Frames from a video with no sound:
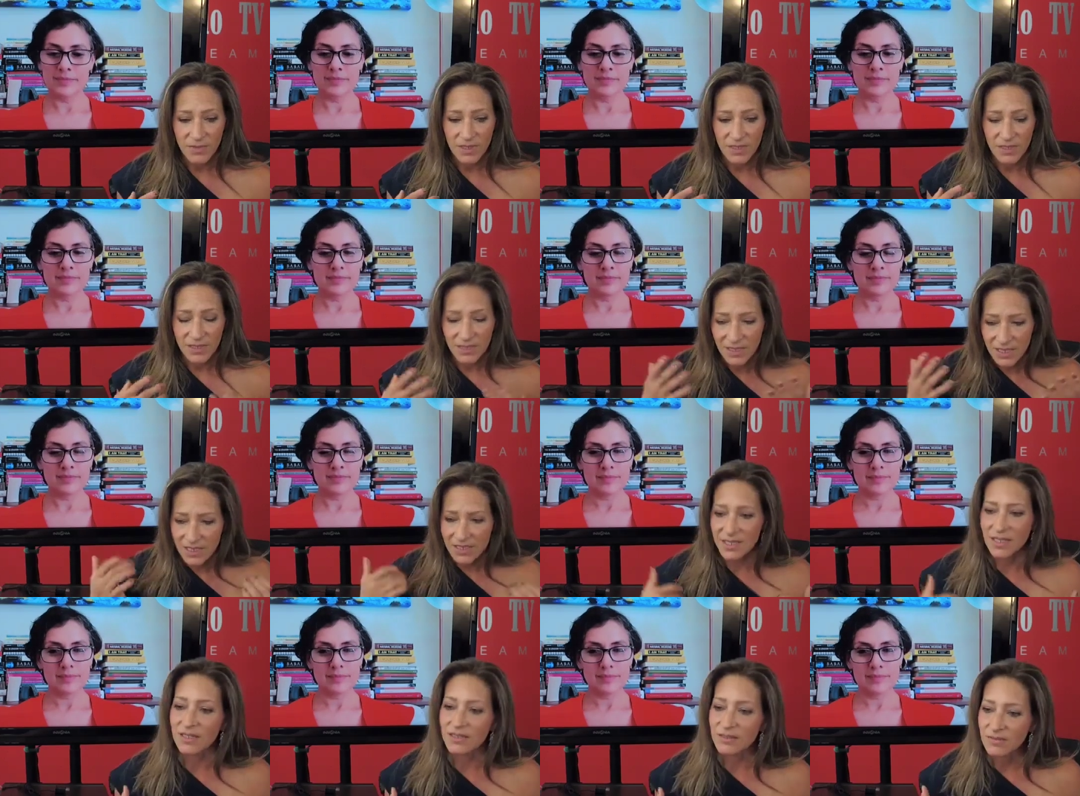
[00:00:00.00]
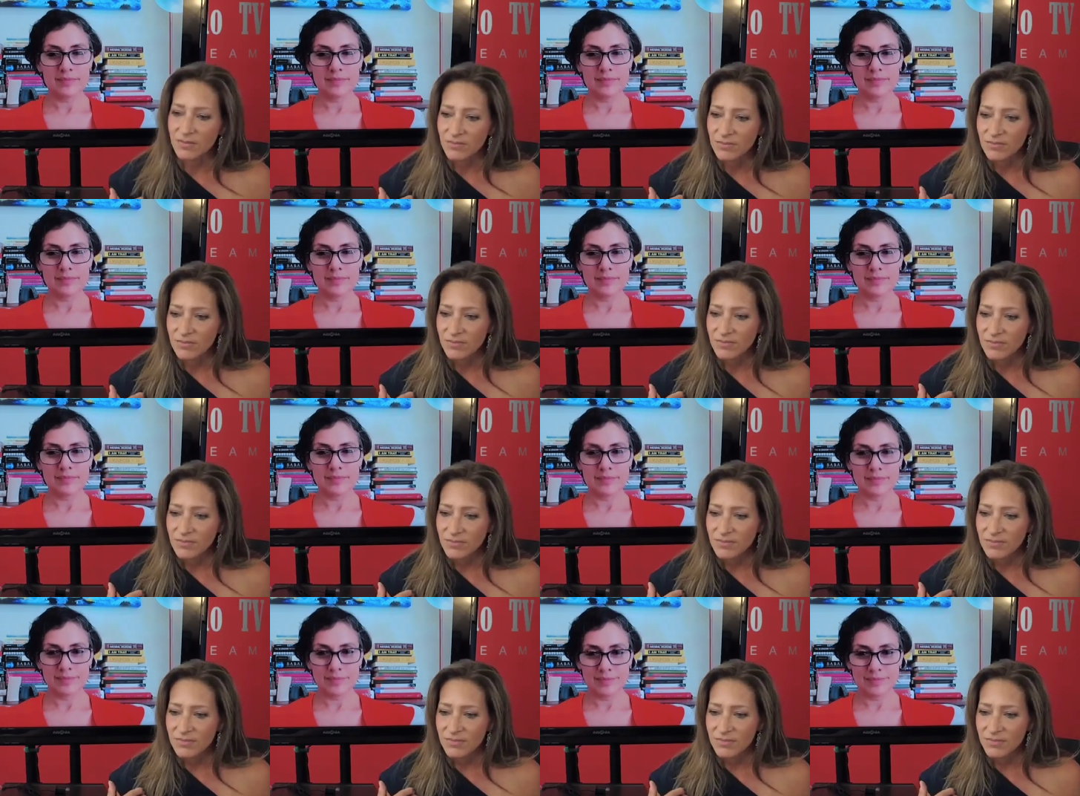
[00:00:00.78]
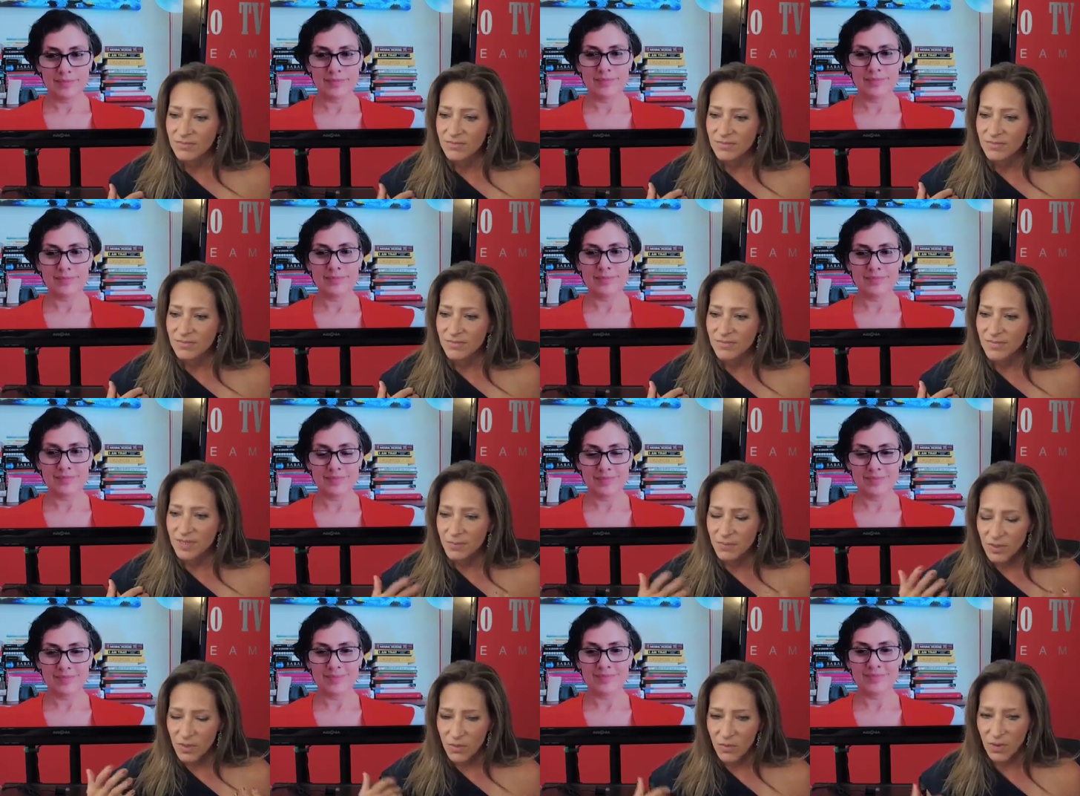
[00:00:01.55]
Speaker 1: listen and
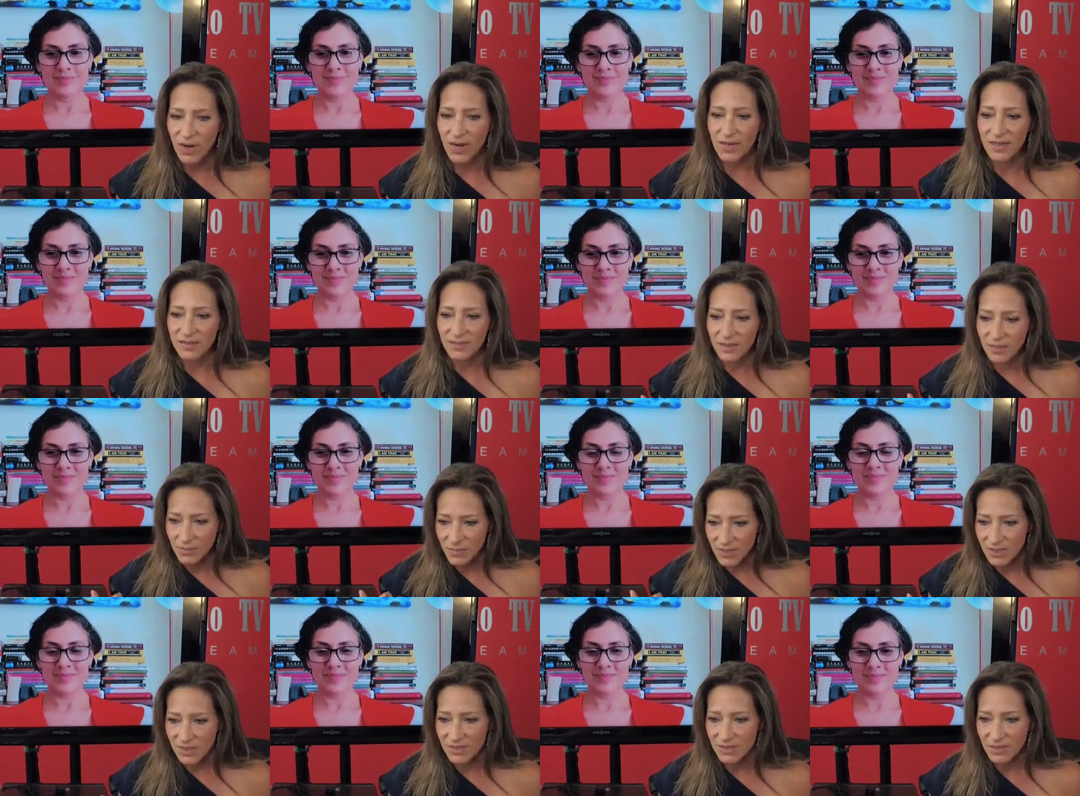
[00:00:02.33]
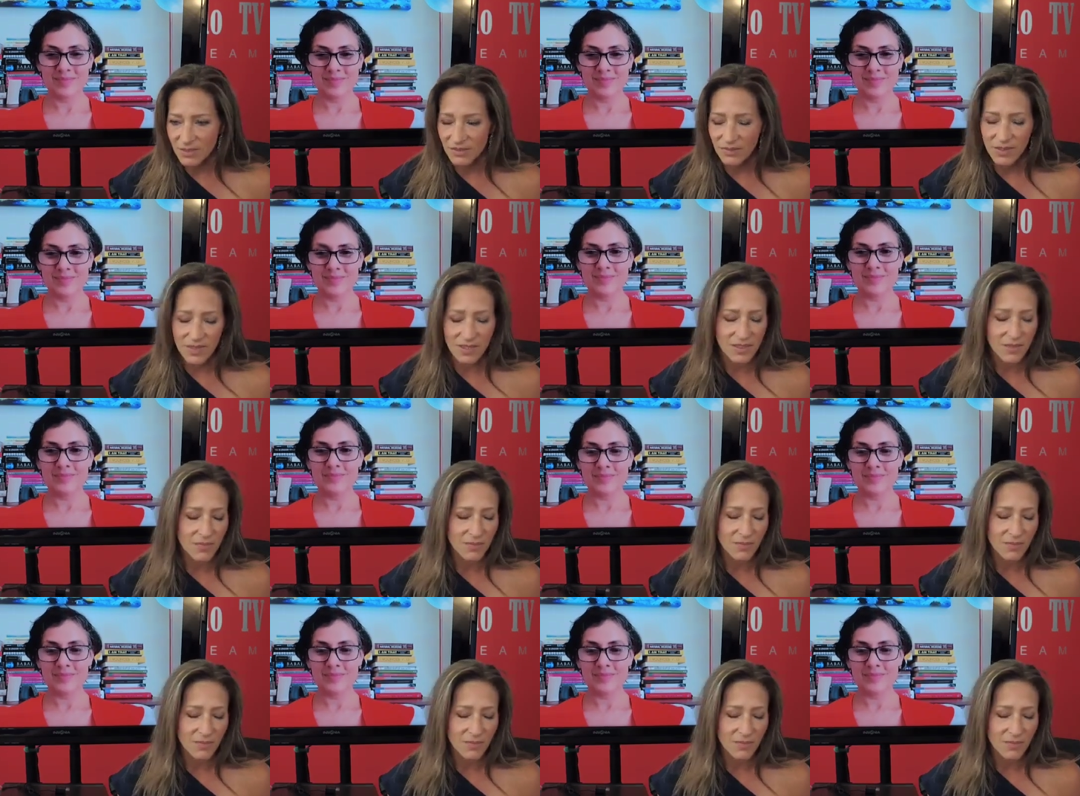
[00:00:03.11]
be quiet and be still. It's